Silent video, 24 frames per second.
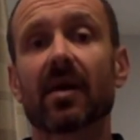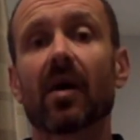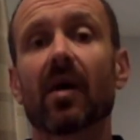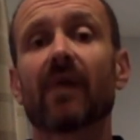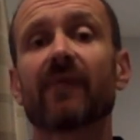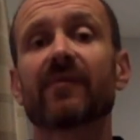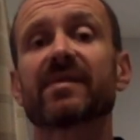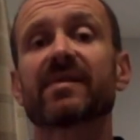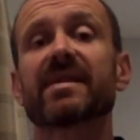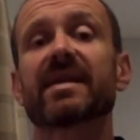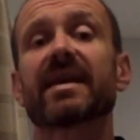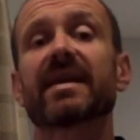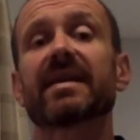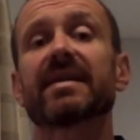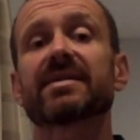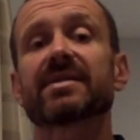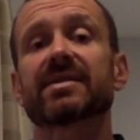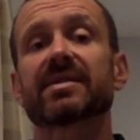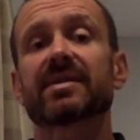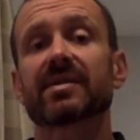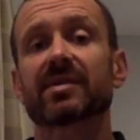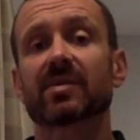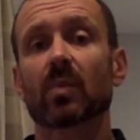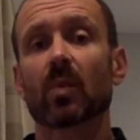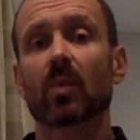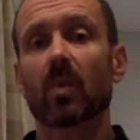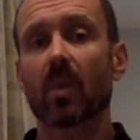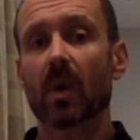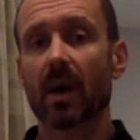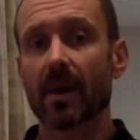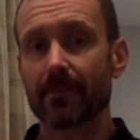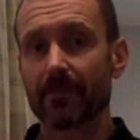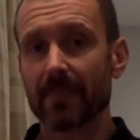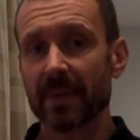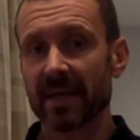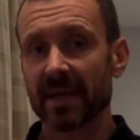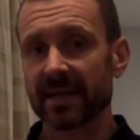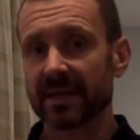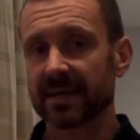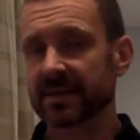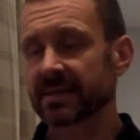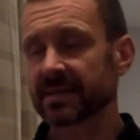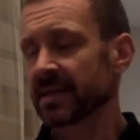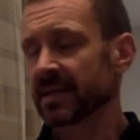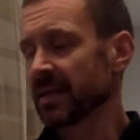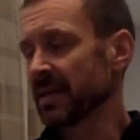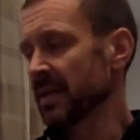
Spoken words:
After that, it's just 1 minute.